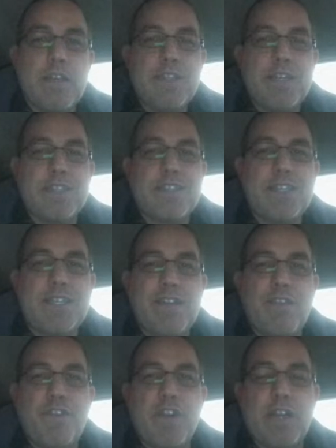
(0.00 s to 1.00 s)
I still have to
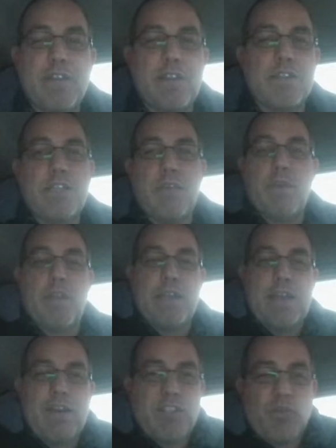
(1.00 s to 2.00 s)
figure out this tip-in.
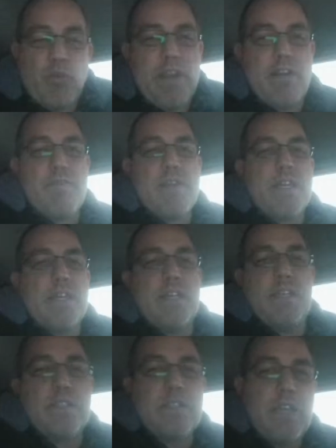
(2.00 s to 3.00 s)
Now it's weird
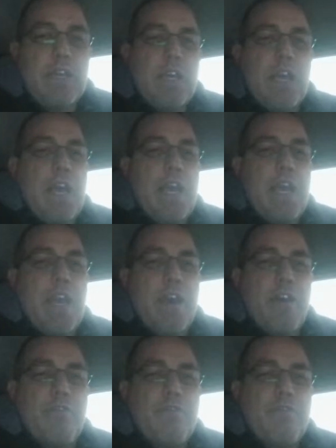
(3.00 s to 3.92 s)
because I have